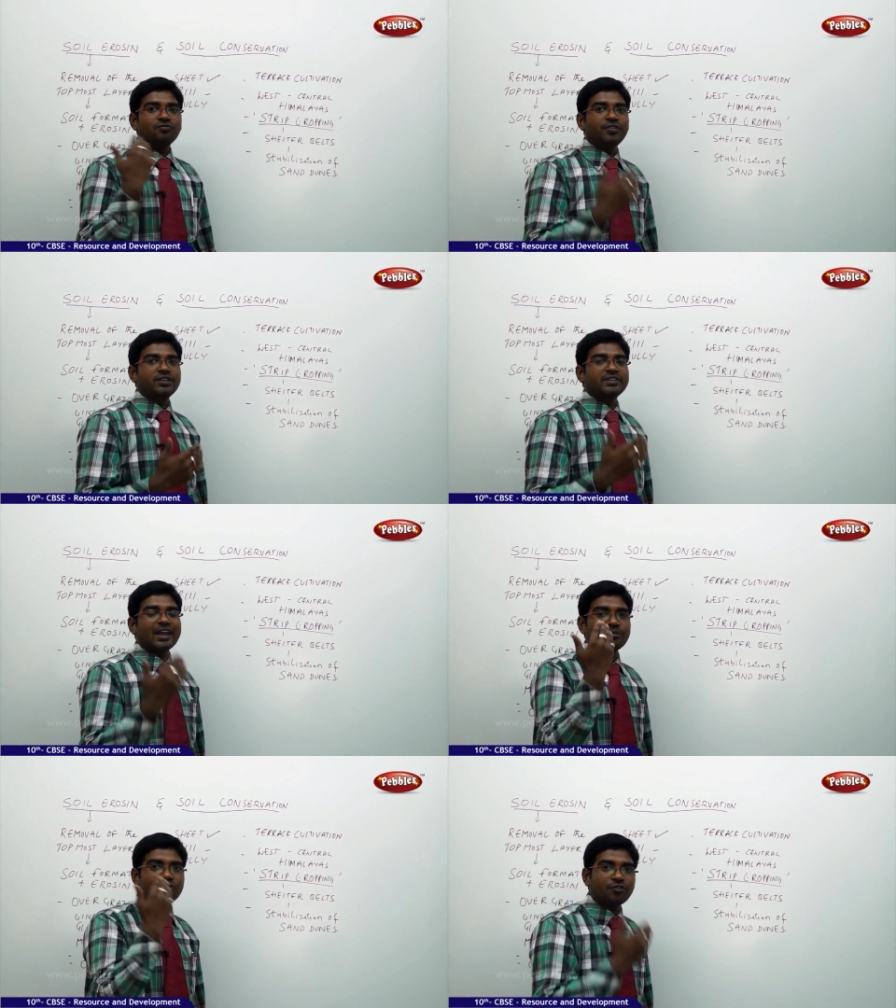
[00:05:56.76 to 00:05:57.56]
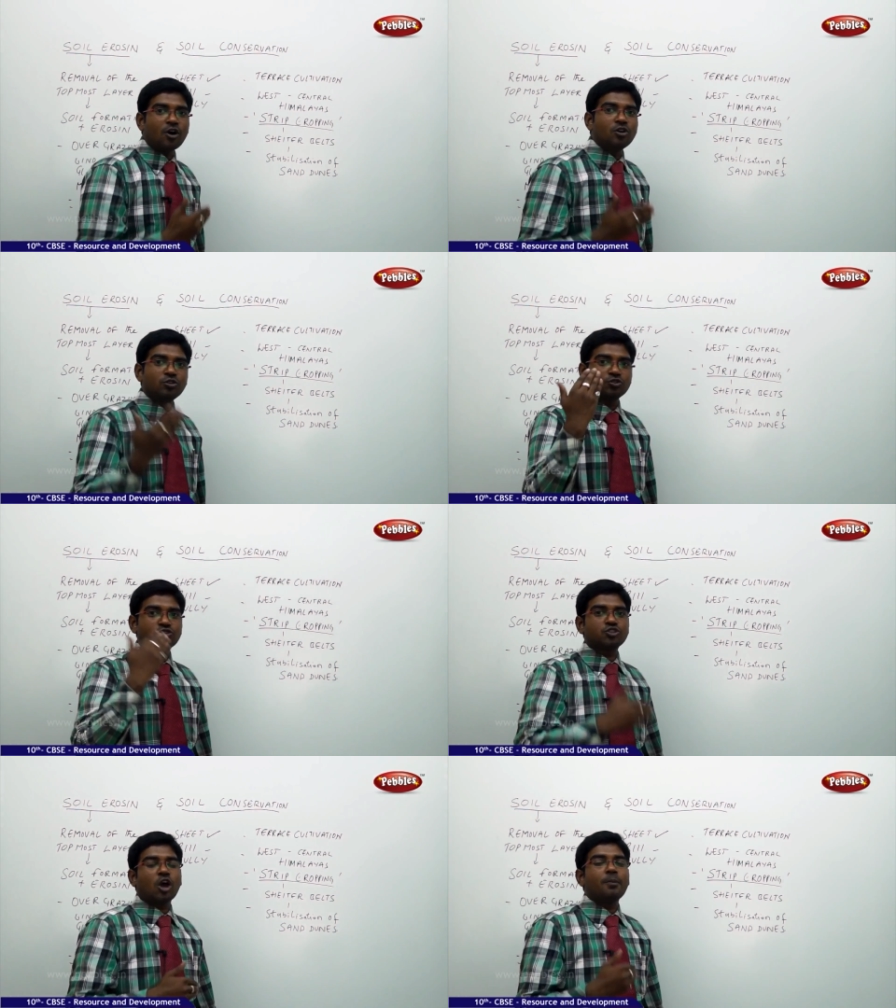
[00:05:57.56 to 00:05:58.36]
which can be followed to
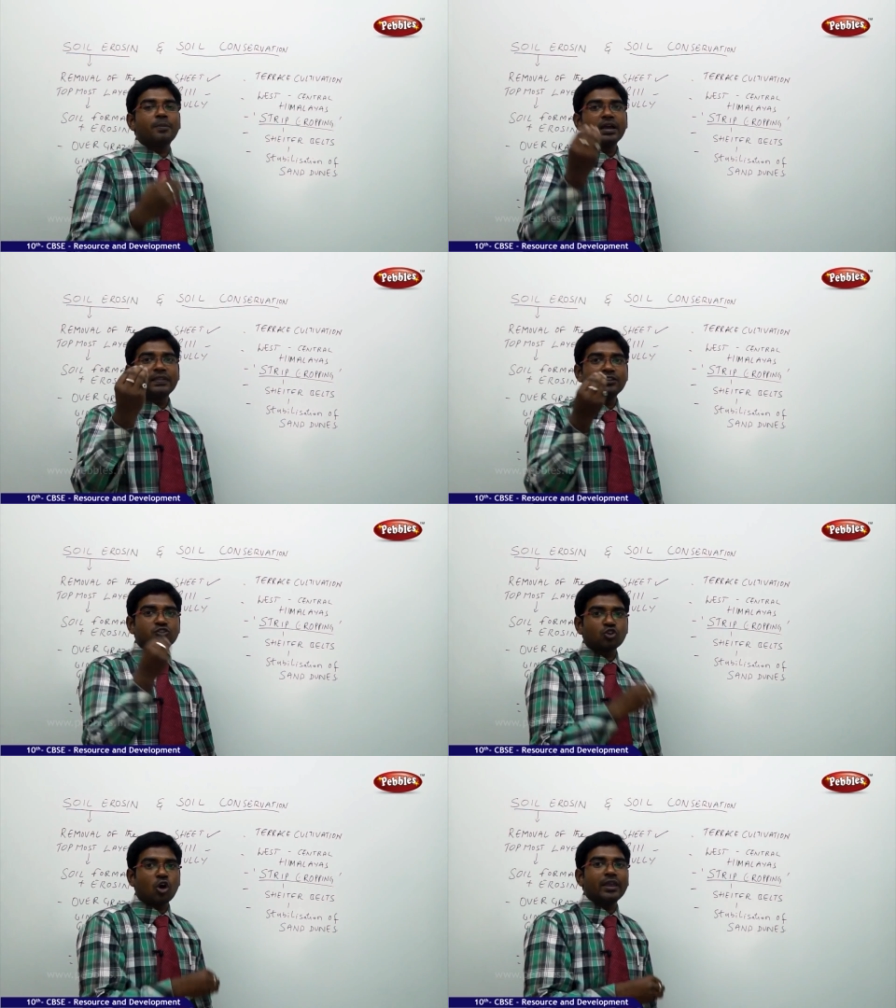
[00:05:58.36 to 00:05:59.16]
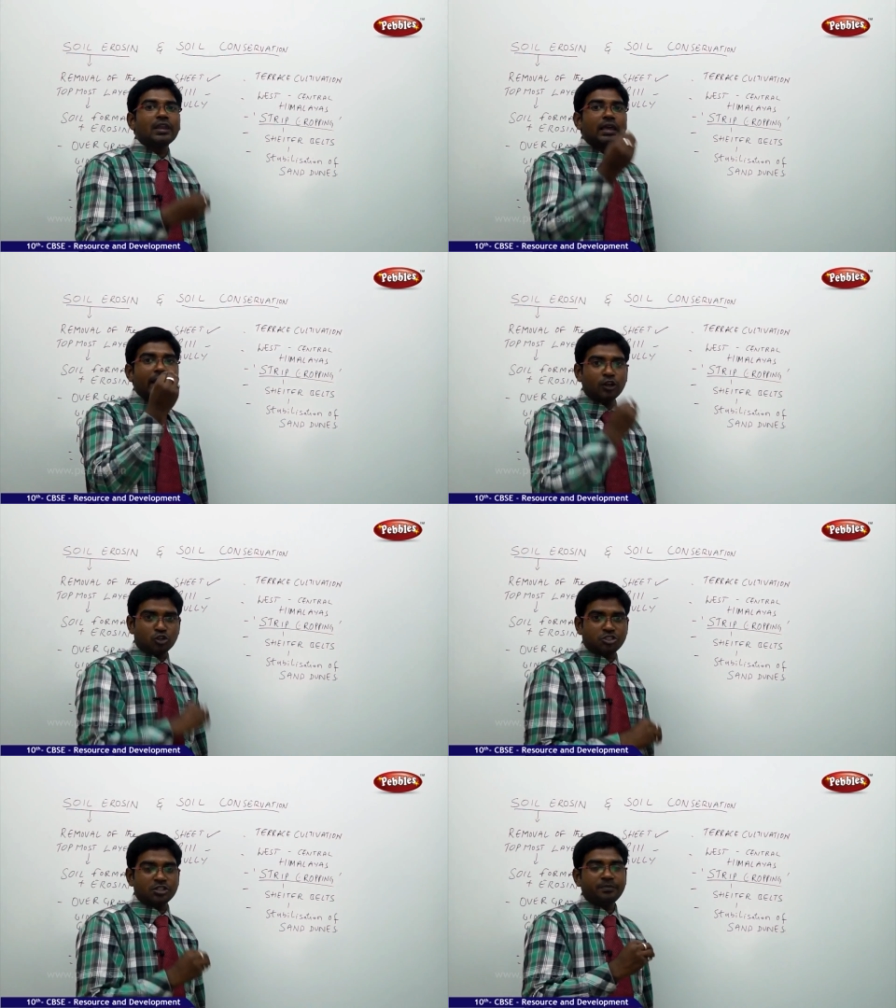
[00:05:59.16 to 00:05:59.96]
stop the soil
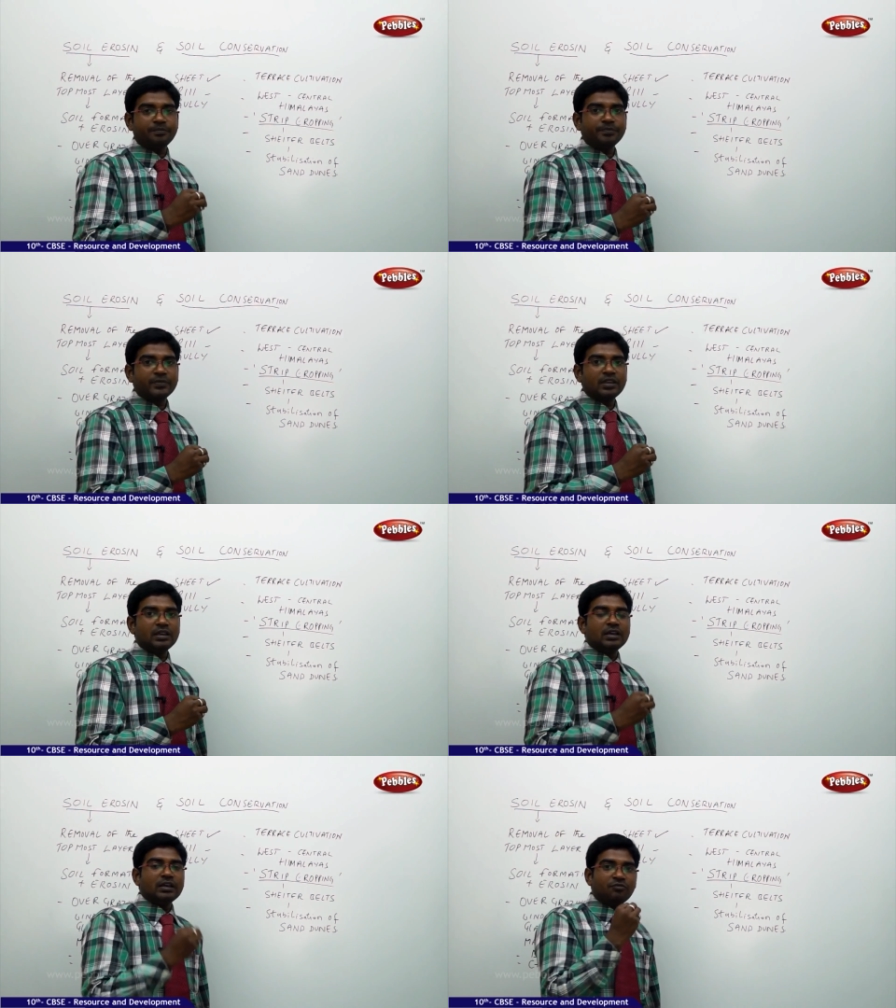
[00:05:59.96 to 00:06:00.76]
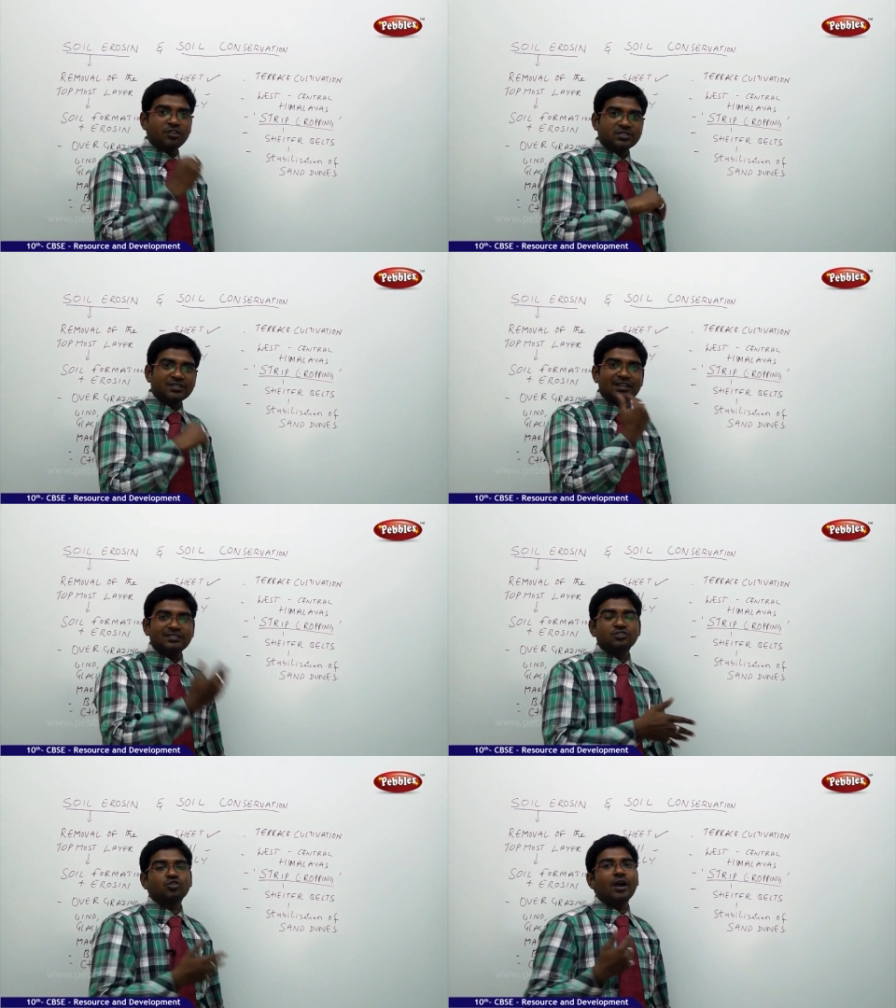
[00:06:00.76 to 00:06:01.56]
erosion which
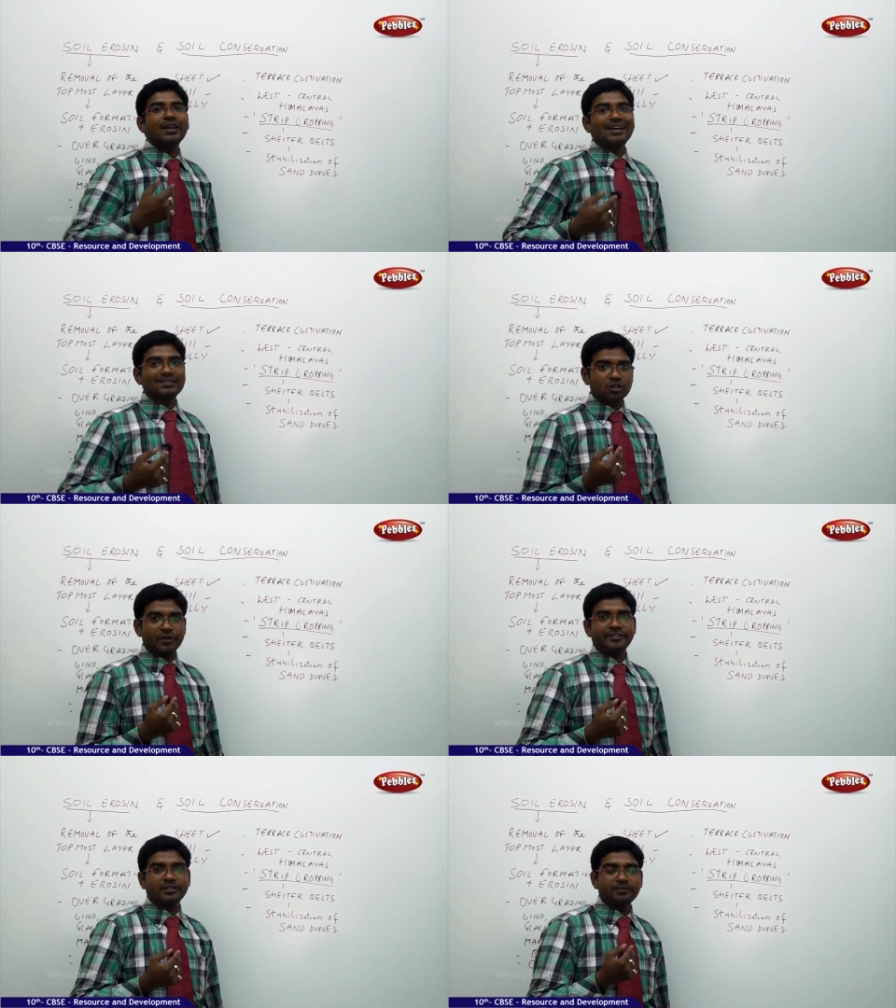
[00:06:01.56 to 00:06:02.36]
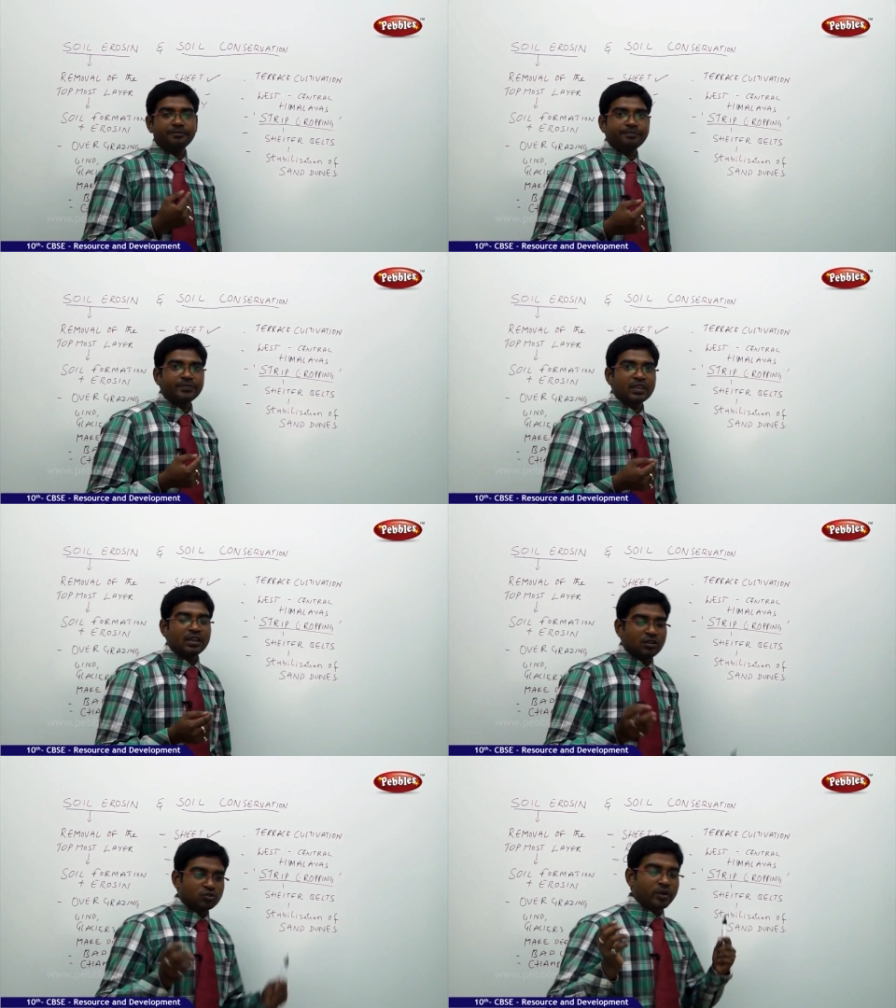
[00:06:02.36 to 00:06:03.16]
results in soil conservation.
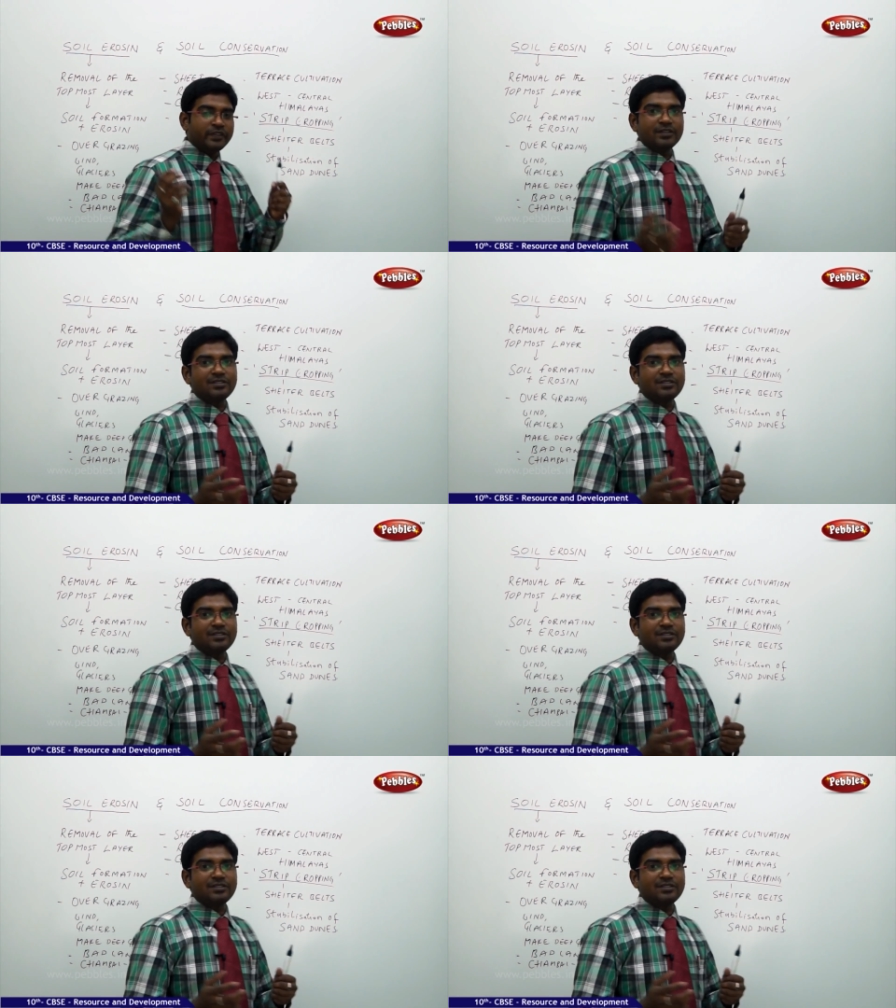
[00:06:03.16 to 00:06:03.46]
So in